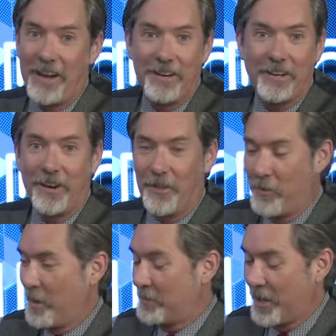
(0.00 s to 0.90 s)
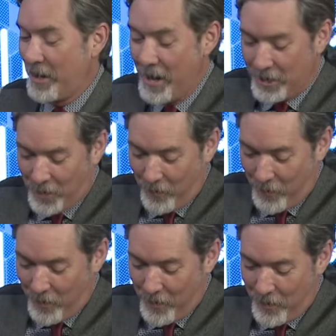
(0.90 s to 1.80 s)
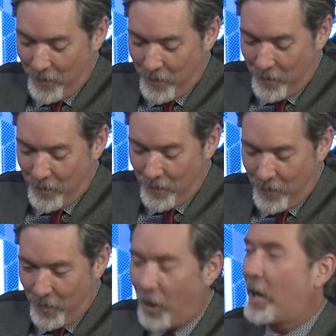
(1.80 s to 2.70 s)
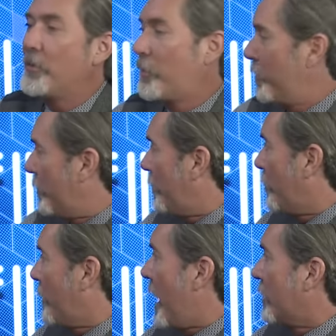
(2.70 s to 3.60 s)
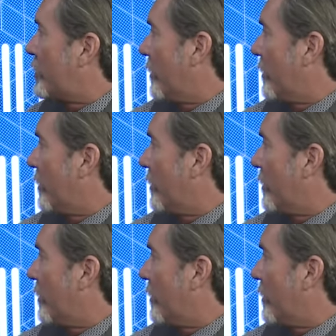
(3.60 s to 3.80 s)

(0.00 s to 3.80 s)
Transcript: need to get on that website. So, mm-hmm. Okay, the reality show.